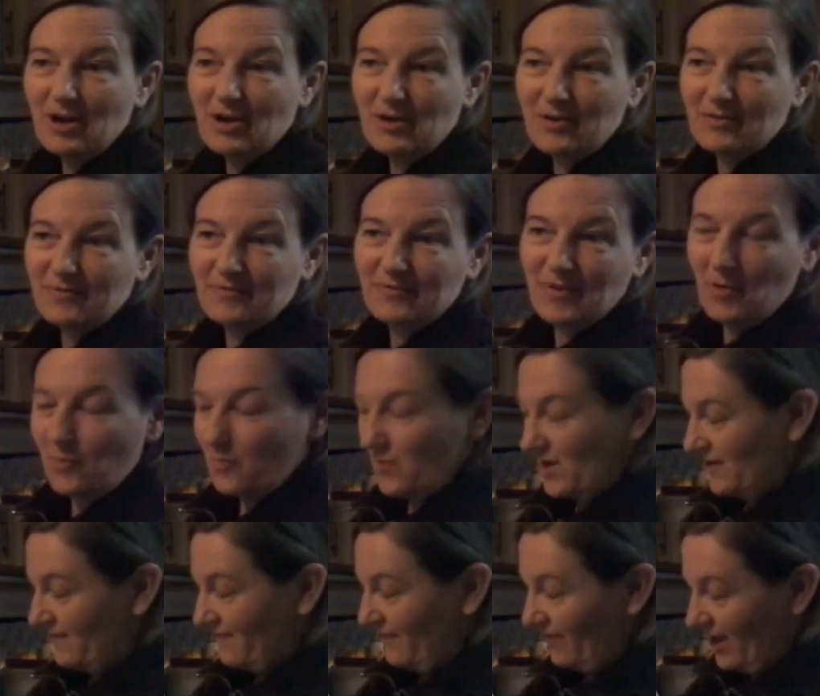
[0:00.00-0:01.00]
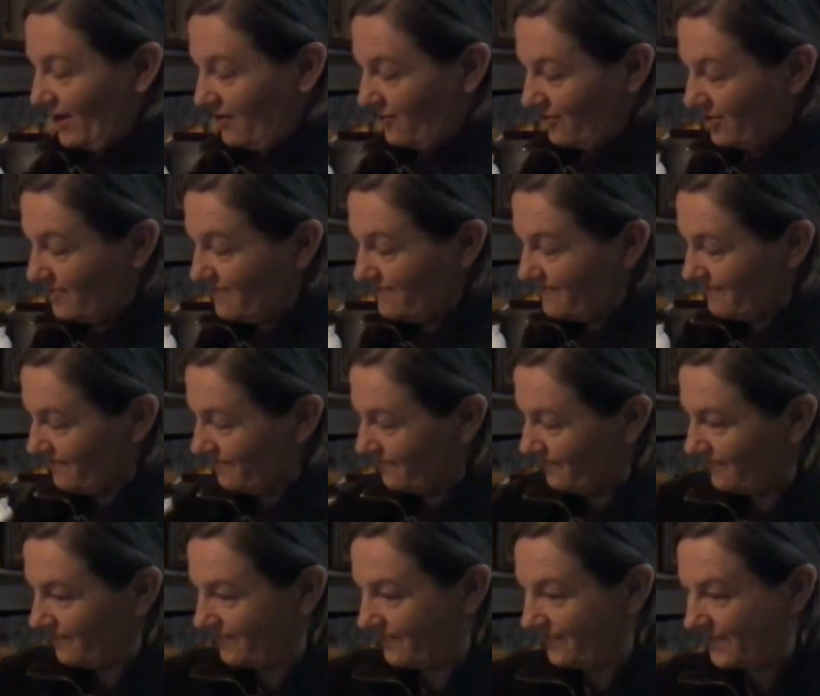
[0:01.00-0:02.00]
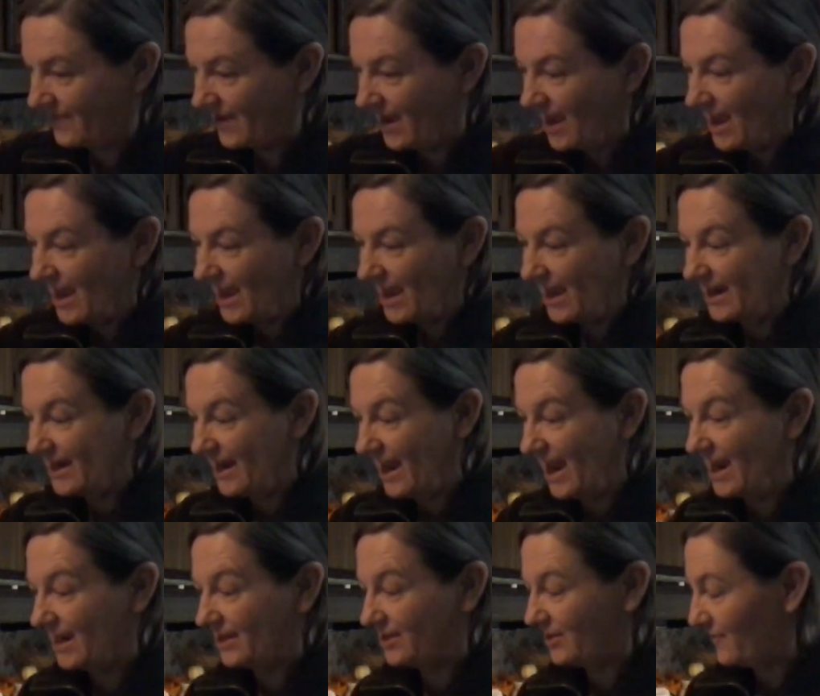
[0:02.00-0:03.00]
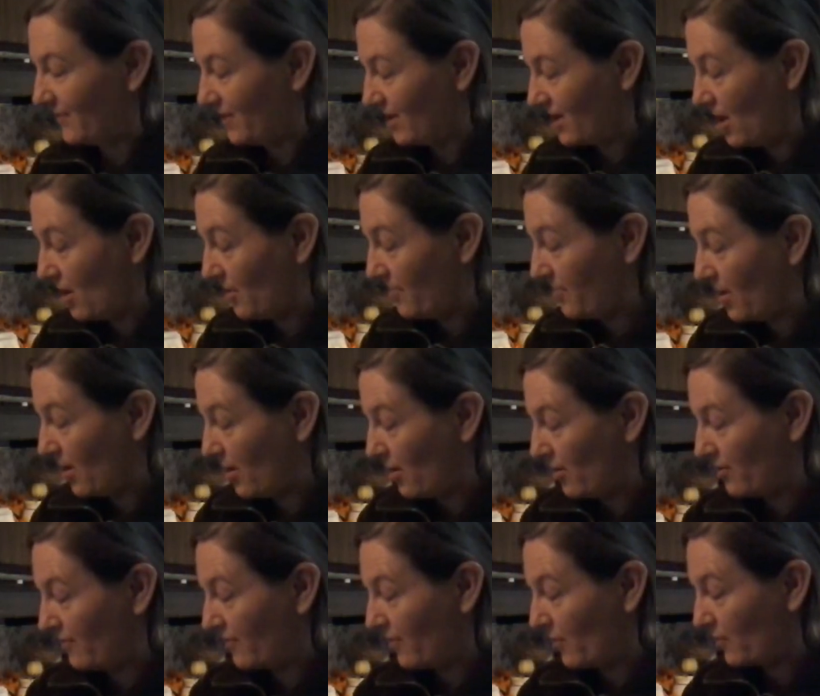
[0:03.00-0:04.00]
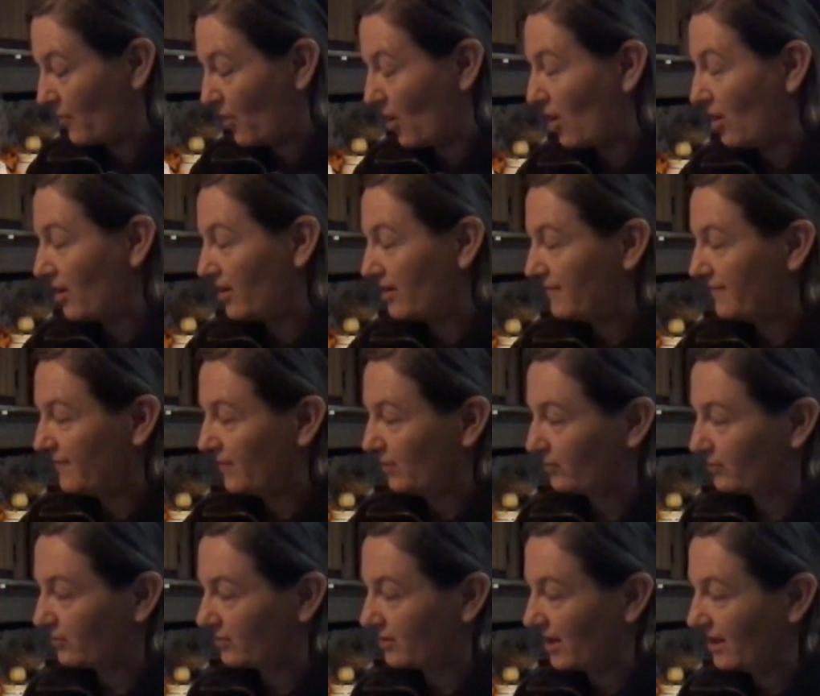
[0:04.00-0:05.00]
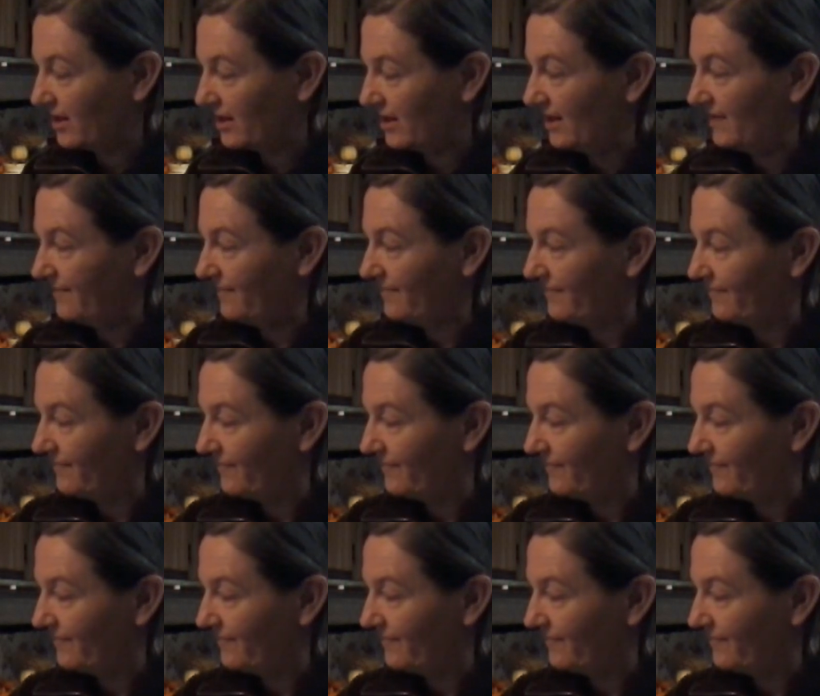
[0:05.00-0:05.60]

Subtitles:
of wheat flour, 1/8 of a cup of raw unfiltered honey,